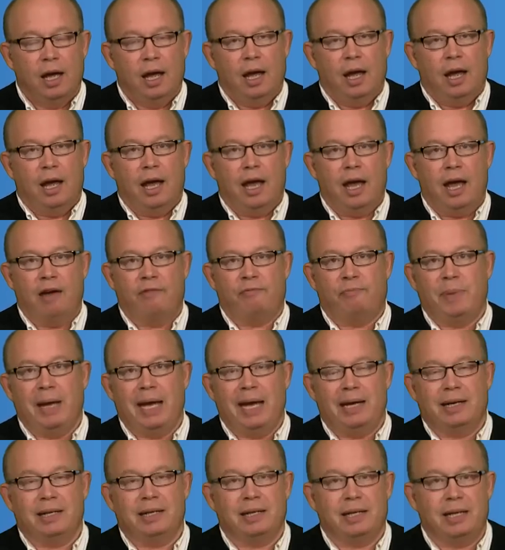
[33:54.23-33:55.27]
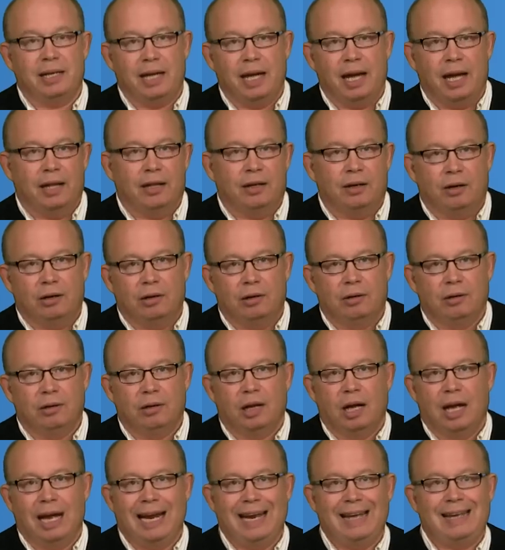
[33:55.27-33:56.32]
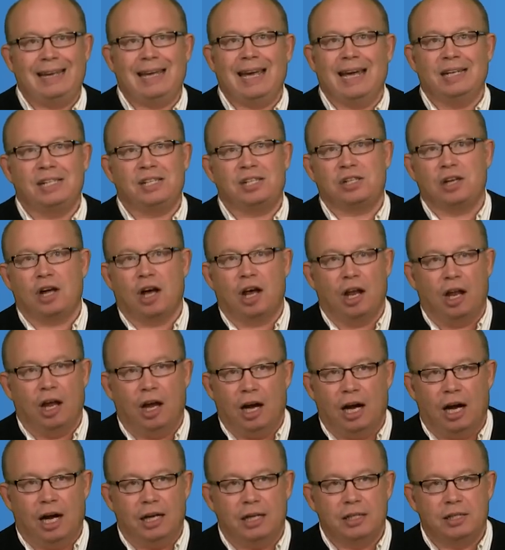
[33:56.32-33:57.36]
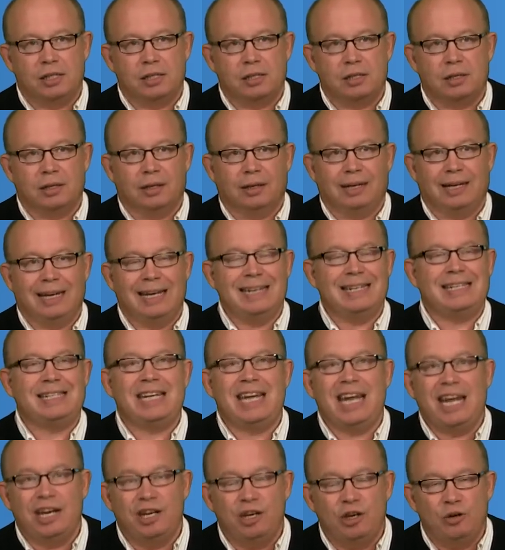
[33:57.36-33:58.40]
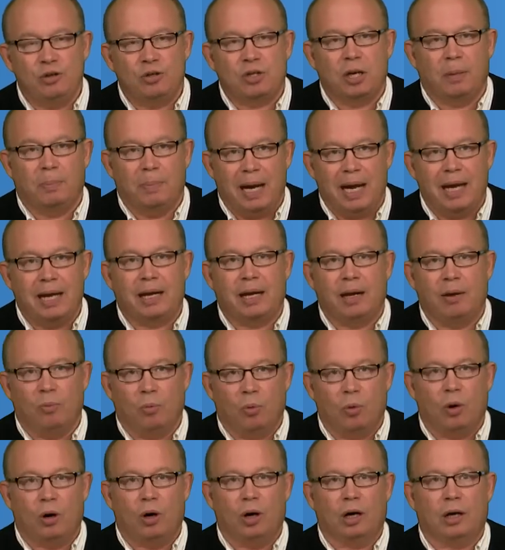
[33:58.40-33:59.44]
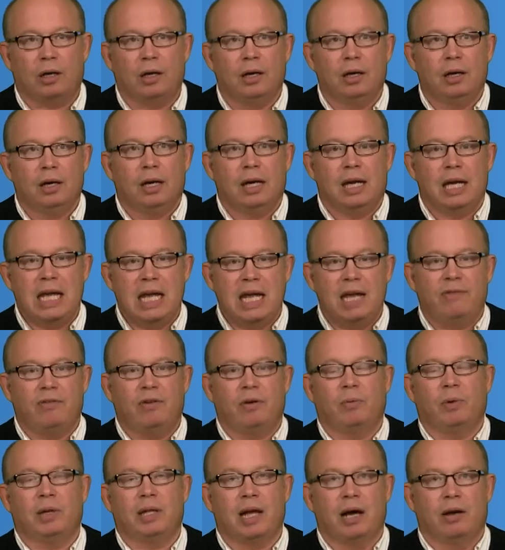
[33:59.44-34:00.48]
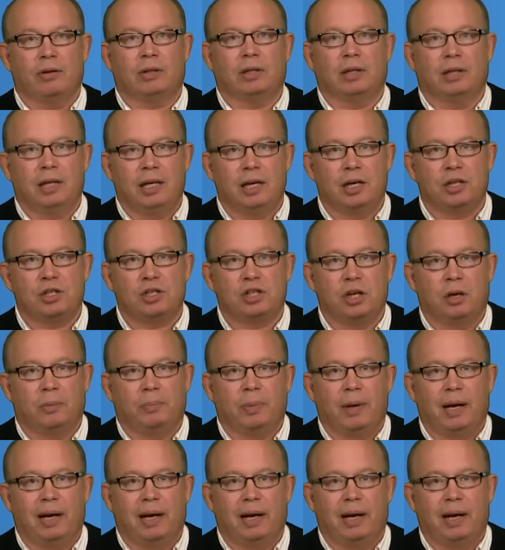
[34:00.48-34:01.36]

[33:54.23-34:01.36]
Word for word: have banded together and, against all odds, continue to make it work even without the leadership.